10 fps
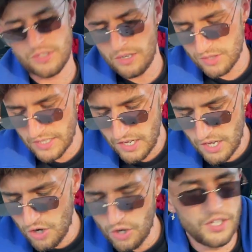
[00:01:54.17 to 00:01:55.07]
So he was like,
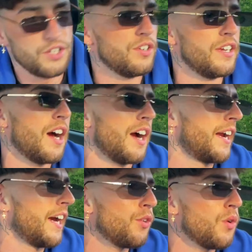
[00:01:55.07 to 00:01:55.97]
oh, you're gonna get a
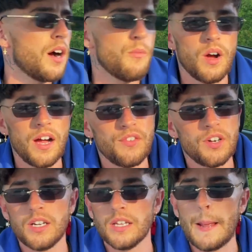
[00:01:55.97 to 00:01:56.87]
girl up,
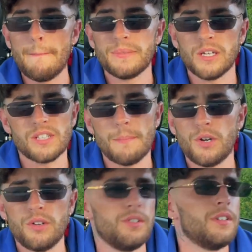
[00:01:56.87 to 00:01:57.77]
whatever. Like, I was like,
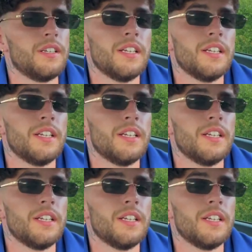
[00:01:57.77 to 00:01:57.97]
bro,